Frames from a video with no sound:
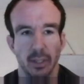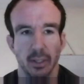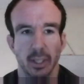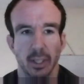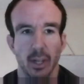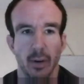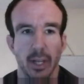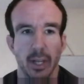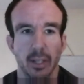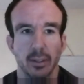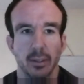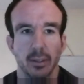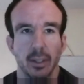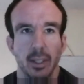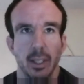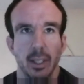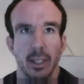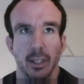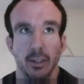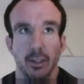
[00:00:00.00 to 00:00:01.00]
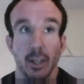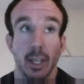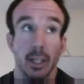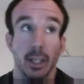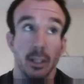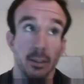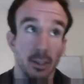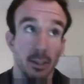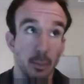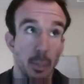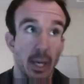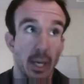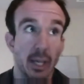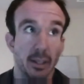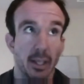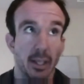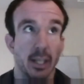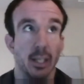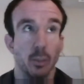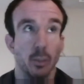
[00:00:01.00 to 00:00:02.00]
the correct diagnosis back
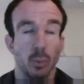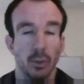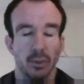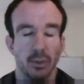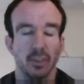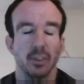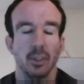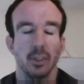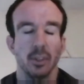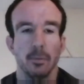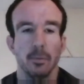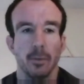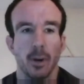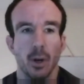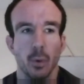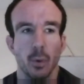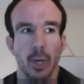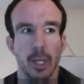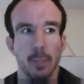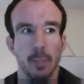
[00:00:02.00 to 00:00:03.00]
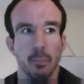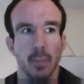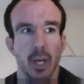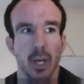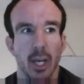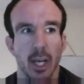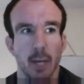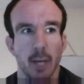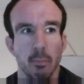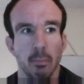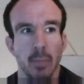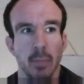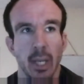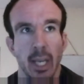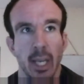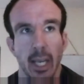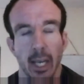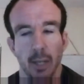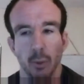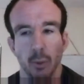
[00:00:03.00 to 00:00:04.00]
then. It wasn't too far away. And
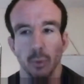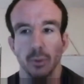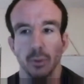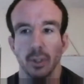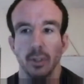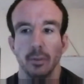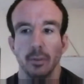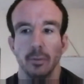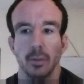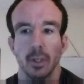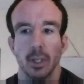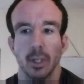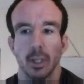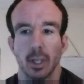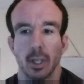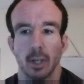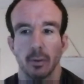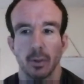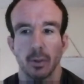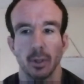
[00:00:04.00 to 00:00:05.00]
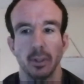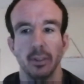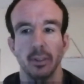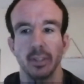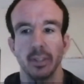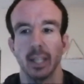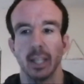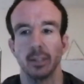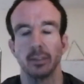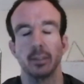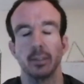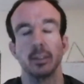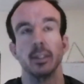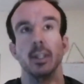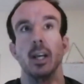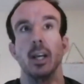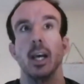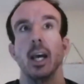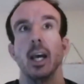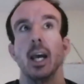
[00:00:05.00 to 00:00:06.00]
also for kind of context,
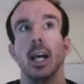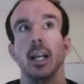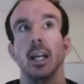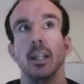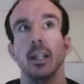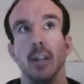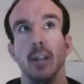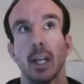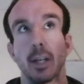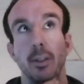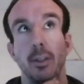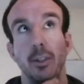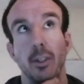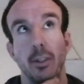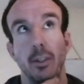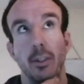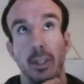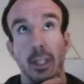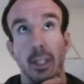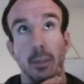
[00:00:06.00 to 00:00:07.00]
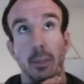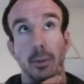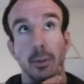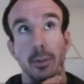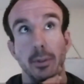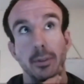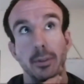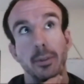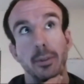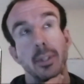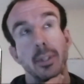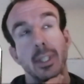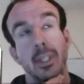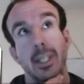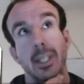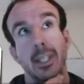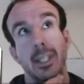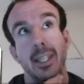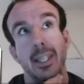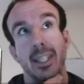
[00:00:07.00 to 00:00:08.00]
so that was,
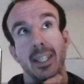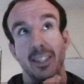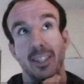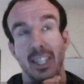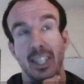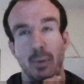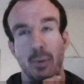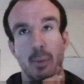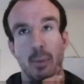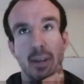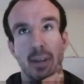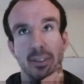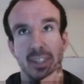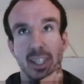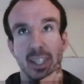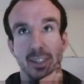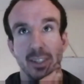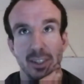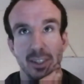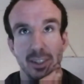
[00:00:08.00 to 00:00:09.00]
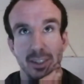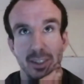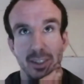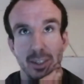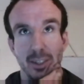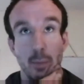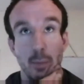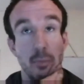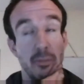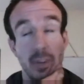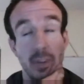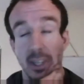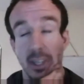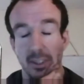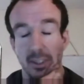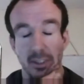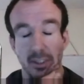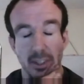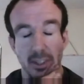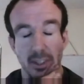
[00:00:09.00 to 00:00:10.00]
checking my maths now, so I'm
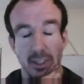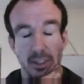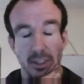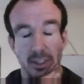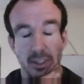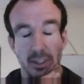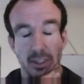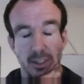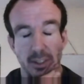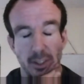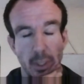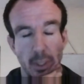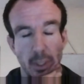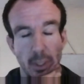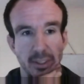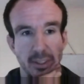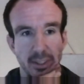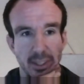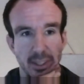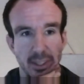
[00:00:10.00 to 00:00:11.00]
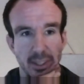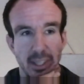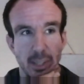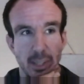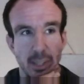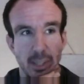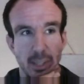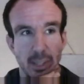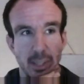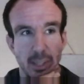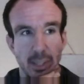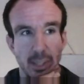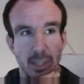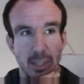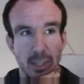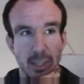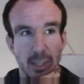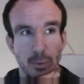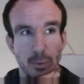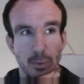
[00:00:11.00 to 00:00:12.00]
32, so 29 years ago that was,
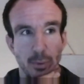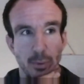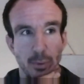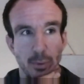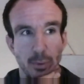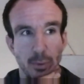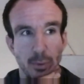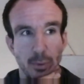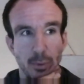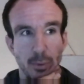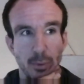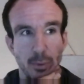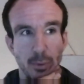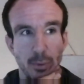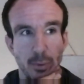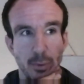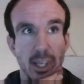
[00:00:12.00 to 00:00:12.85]
and also the